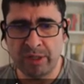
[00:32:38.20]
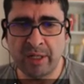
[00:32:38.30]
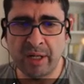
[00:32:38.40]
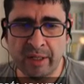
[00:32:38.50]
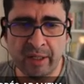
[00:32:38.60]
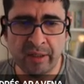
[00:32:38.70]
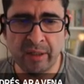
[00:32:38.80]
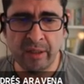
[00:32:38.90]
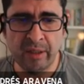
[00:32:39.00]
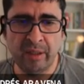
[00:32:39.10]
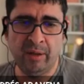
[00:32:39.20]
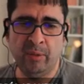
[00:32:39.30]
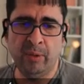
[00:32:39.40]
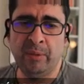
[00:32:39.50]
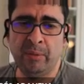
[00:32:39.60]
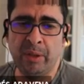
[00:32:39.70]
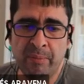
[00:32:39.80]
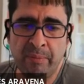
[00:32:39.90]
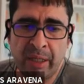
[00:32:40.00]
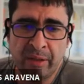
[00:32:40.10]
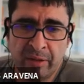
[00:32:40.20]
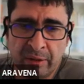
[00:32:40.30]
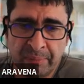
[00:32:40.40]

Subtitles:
in R that we make this thing.